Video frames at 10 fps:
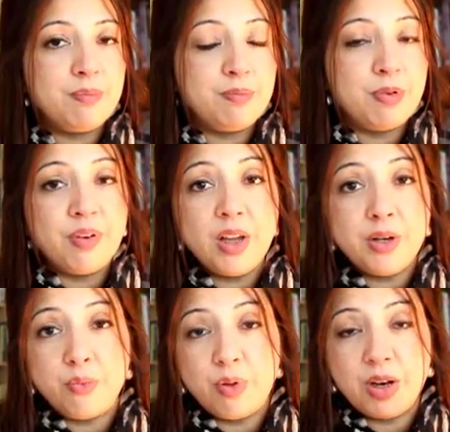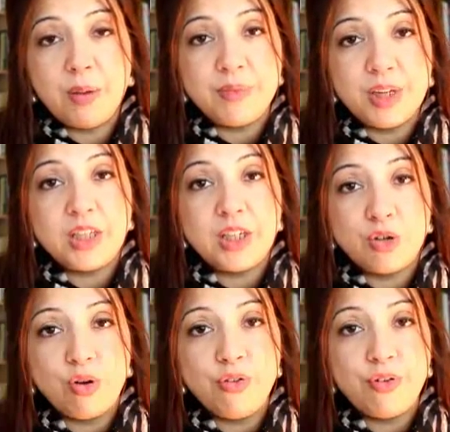provided with an updated
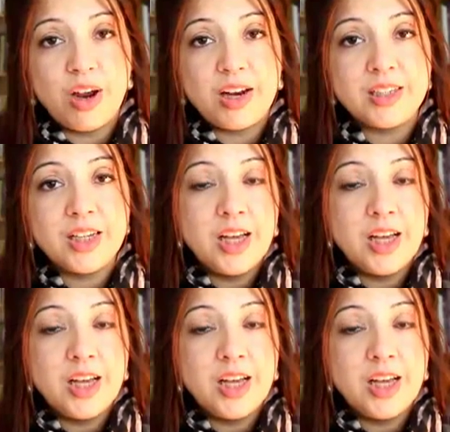contract,